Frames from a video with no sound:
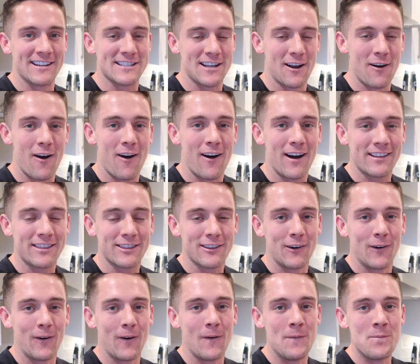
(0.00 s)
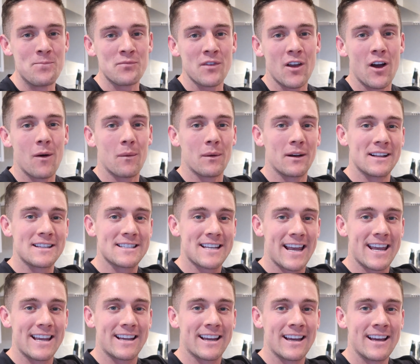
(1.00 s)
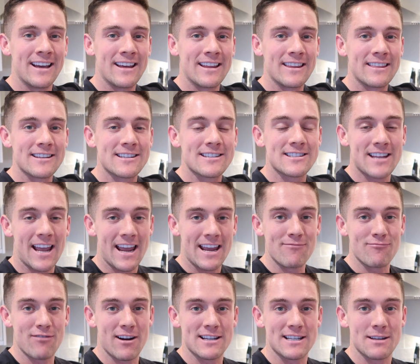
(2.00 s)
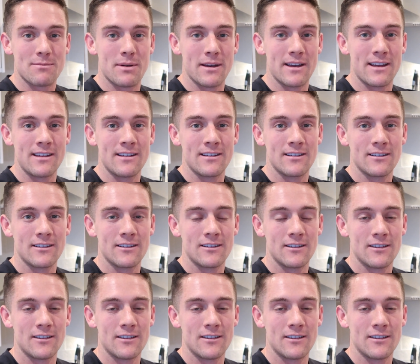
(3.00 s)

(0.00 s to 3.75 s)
So I thought I'm going to take the same recipe,